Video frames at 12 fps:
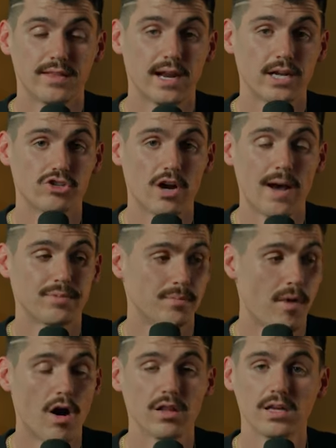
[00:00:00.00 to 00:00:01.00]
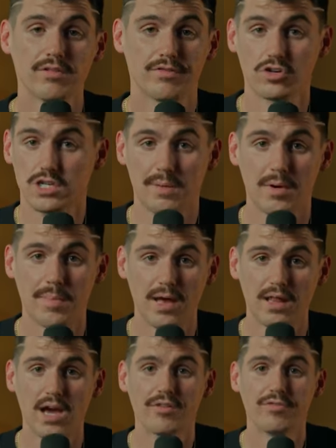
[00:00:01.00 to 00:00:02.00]
that I dropped Molly, first time in my
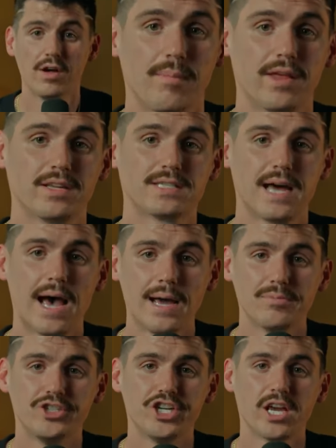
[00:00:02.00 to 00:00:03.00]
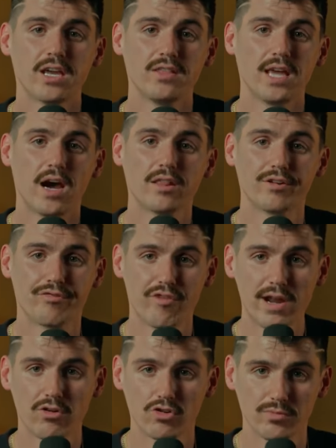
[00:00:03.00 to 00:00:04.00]
life. By the time Jing and the other
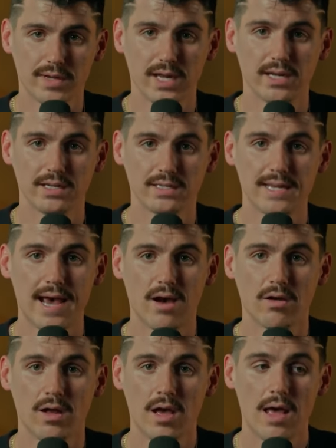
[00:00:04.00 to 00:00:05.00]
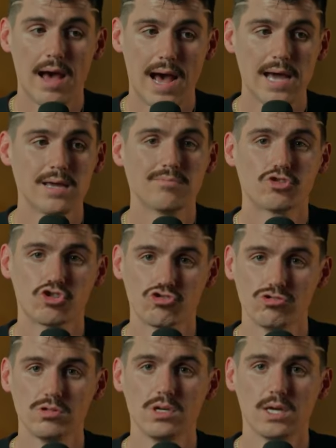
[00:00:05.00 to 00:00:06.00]
friend group get into town, I am
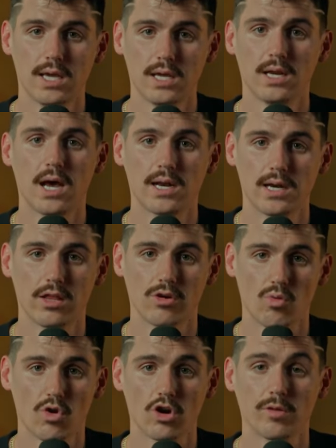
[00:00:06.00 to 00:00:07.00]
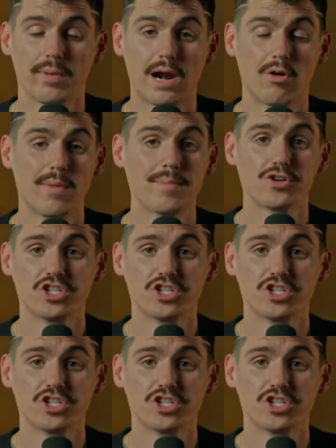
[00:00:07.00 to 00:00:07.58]
truly in another world, but I remember